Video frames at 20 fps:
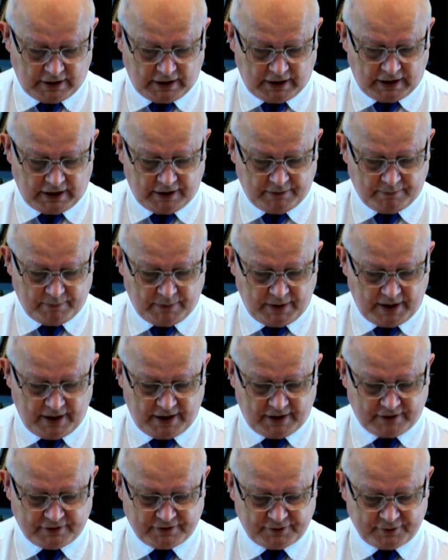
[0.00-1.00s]
And
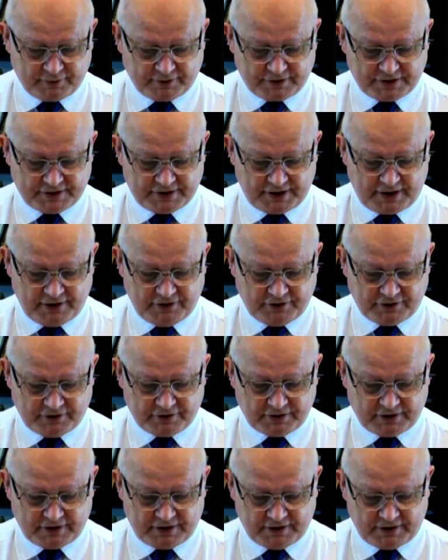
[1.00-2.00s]
man took station
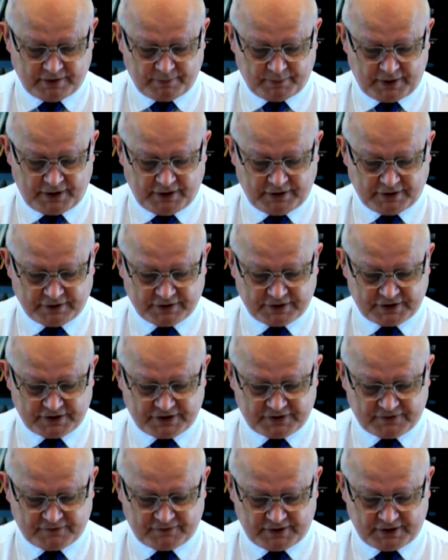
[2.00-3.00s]
in the Maker's
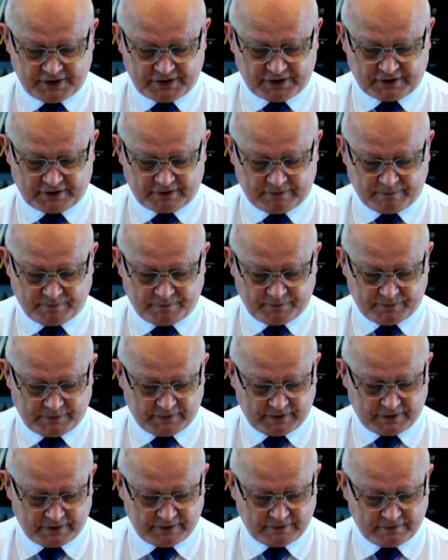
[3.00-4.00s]
sphere.
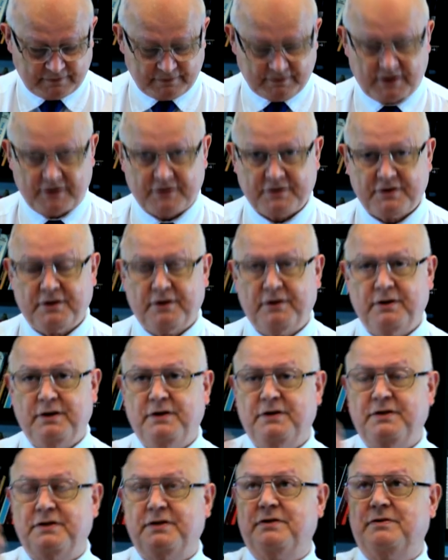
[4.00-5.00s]
All right, so
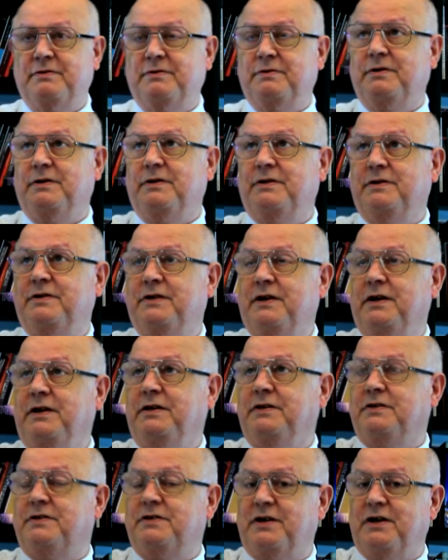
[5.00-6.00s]
he's
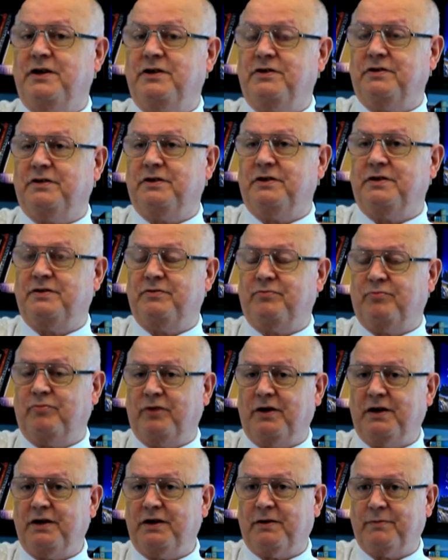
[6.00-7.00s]
taking station, he's
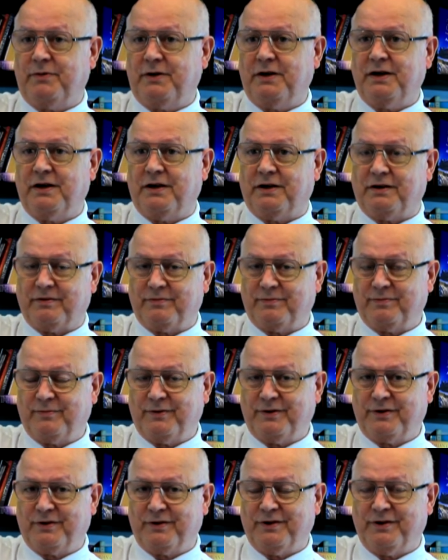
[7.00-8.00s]
right up there
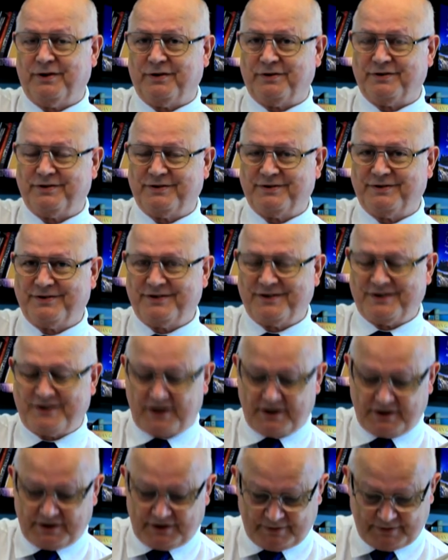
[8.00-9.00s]
with God,
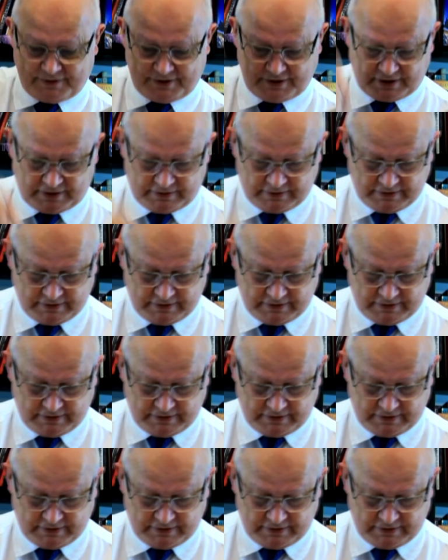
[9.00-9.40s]
standing up there